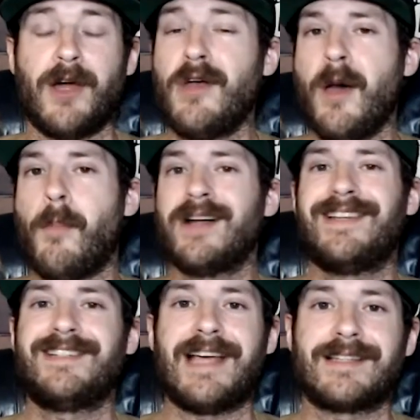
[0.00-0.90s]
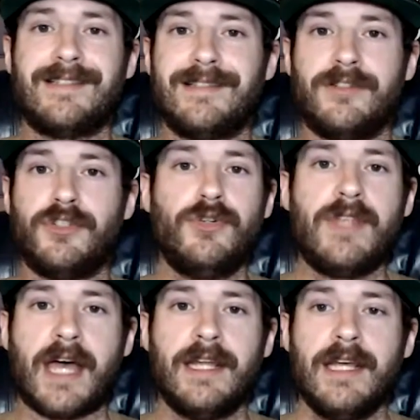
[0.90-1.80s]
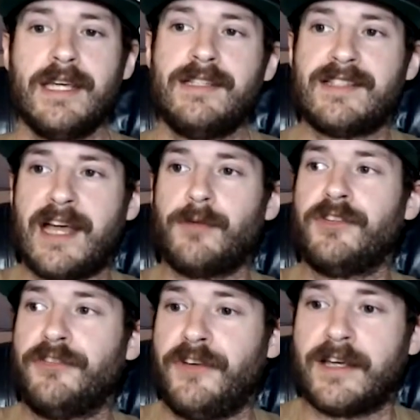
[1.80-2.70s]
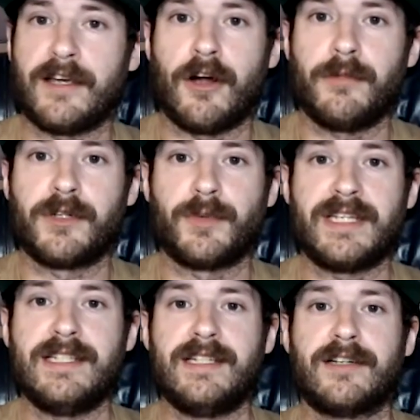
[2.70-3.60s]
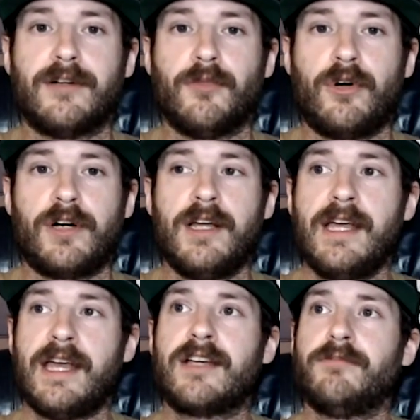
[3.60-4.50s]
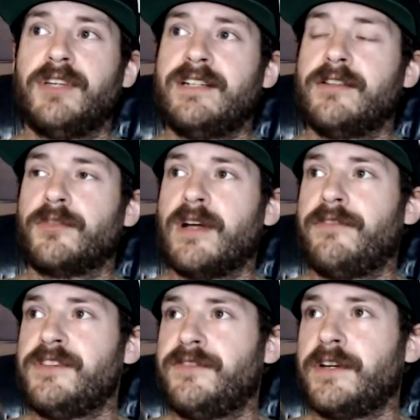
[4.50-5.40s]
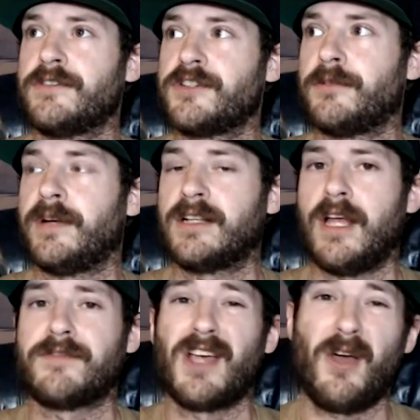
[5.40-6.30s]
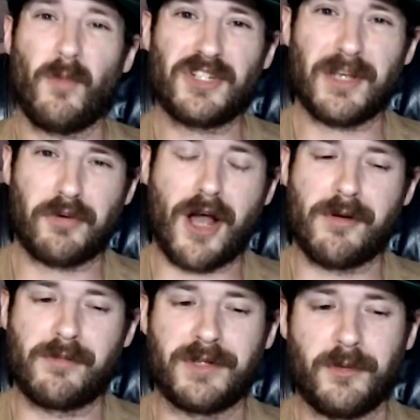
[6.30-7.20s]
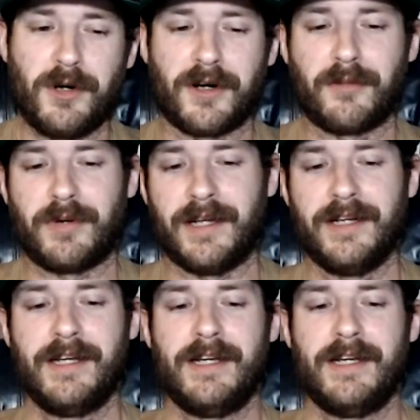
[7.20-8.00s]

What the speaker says: out. Montel Jackson didn't do that. He sat with his fucking arm in a rinky-dink Kimura and complained to the ref, his fingers are in my gloves, which they probably were, but...